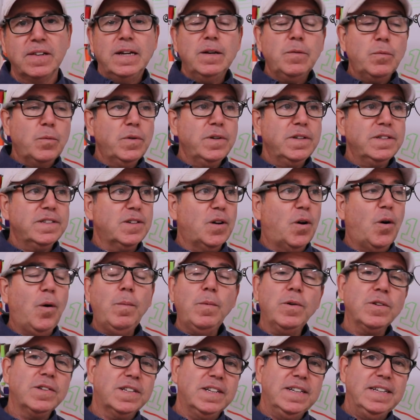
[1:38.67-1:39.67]
It was
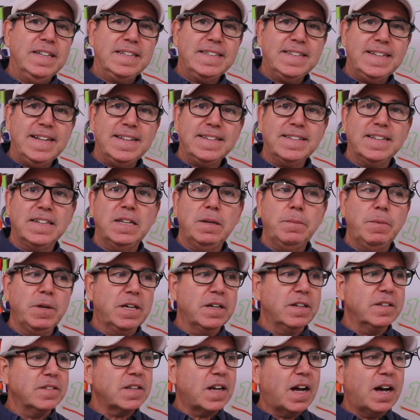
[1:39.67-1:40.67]
almost a necessity
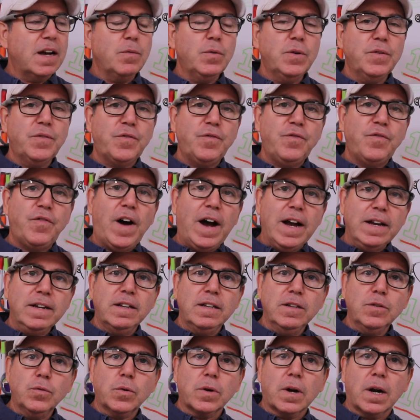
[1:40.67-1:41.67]
because I would find
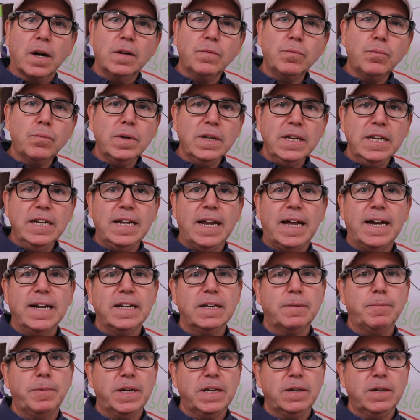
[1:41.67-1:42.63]
a lure I really liked,